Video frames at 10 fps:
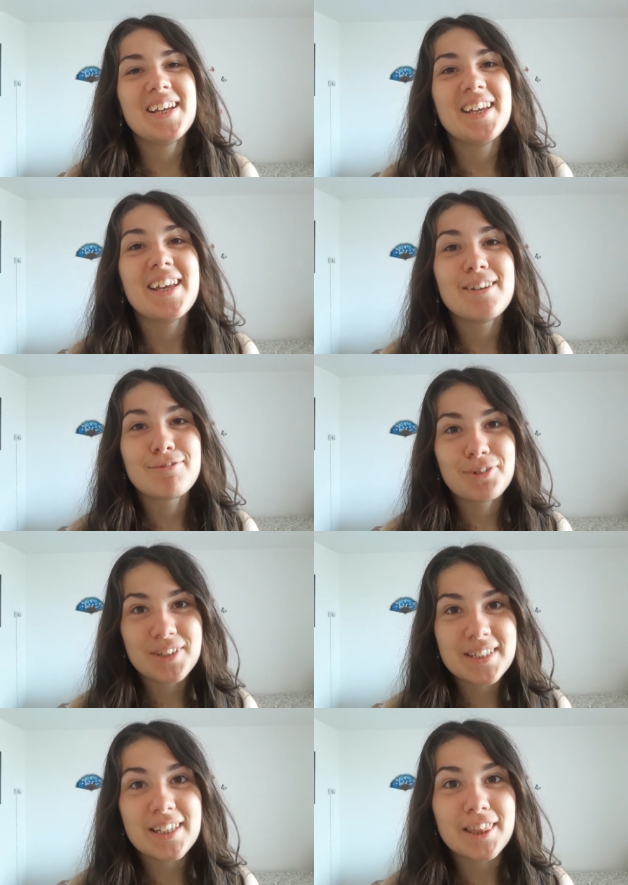And for
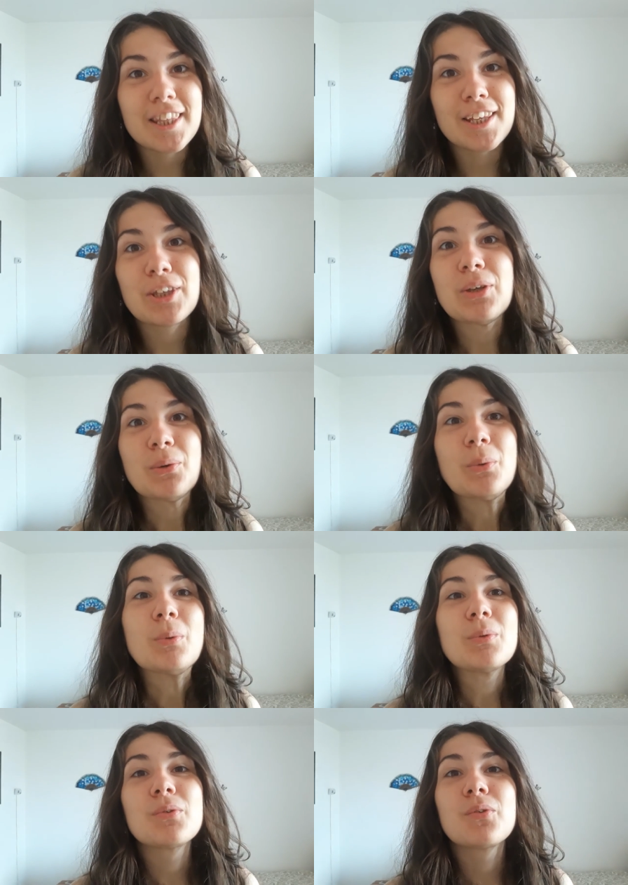this, I thank
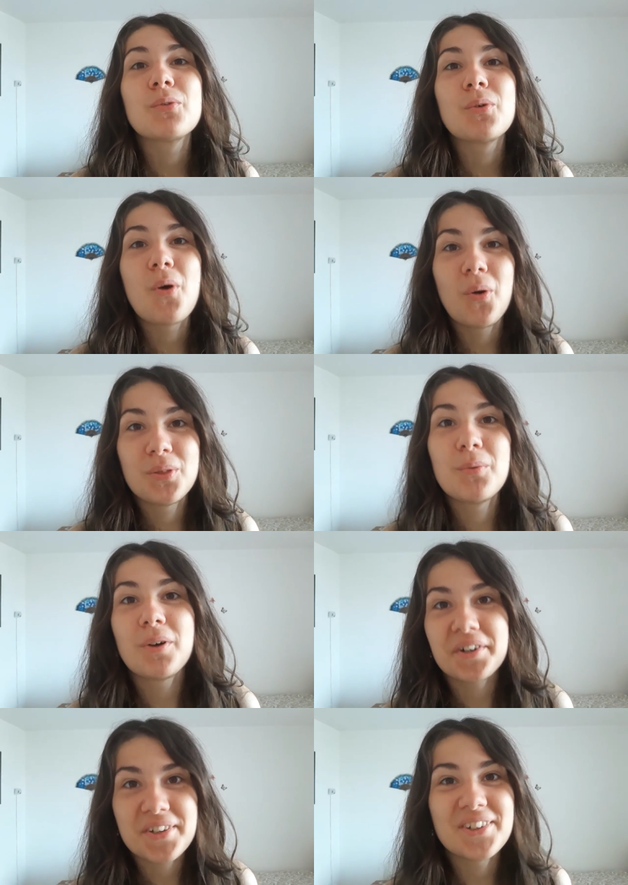you, all the
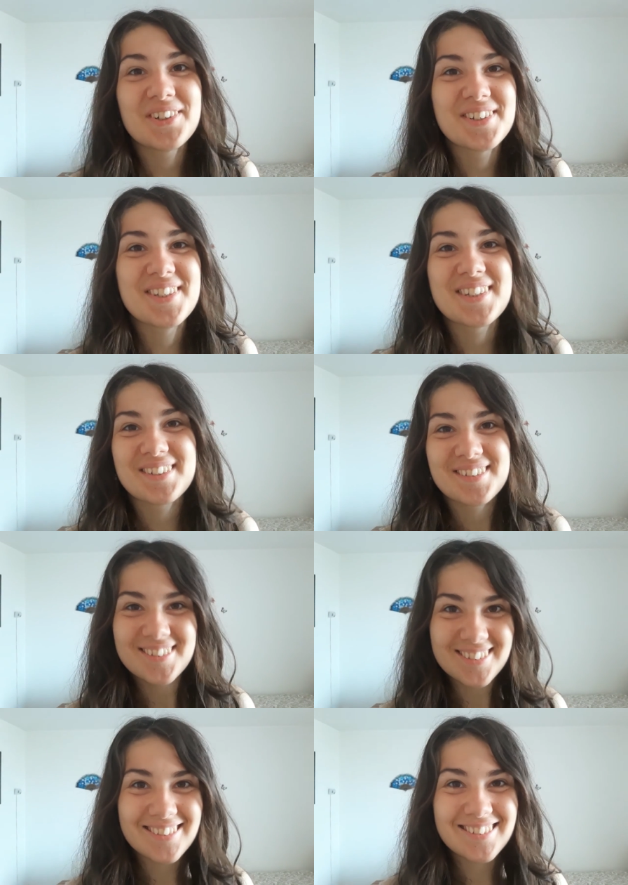warriors
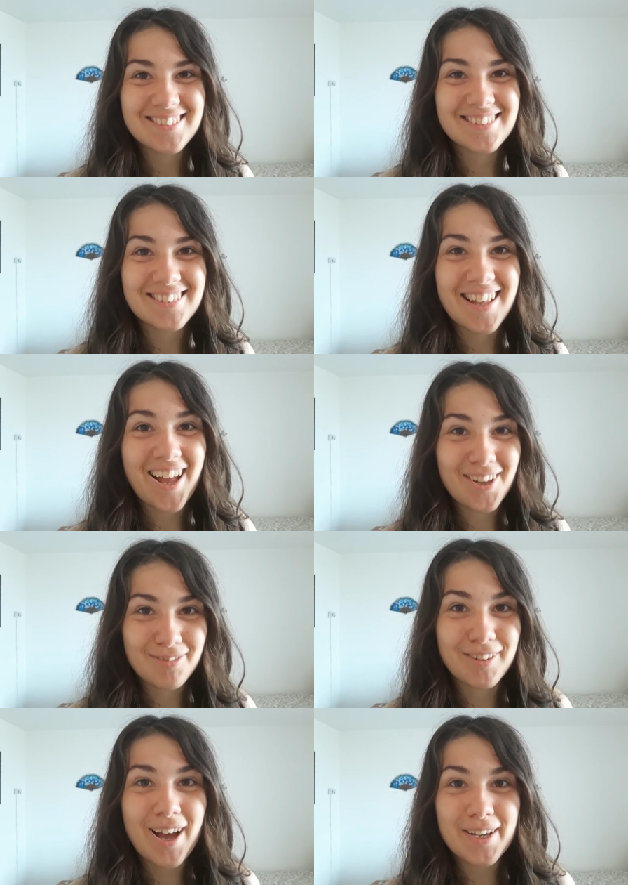
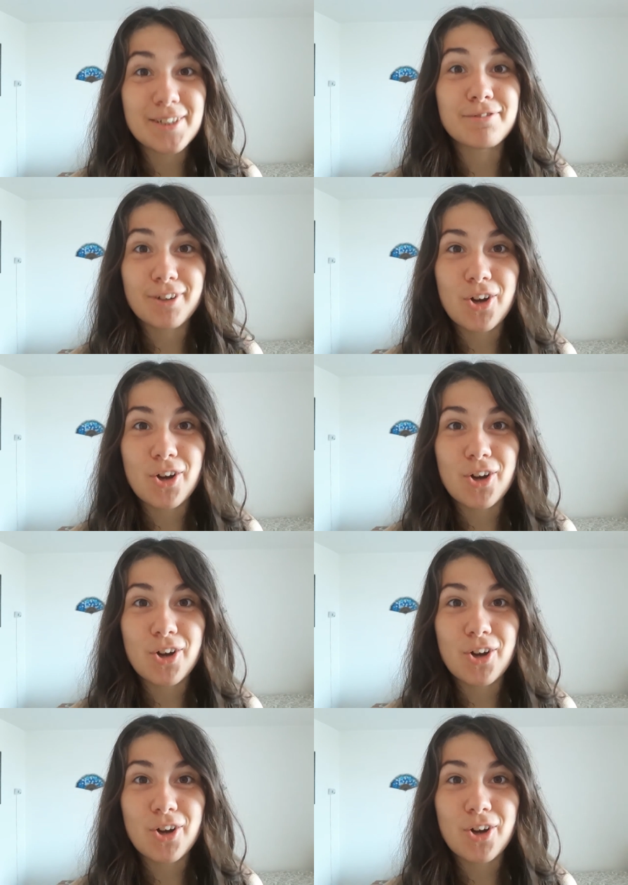of light, of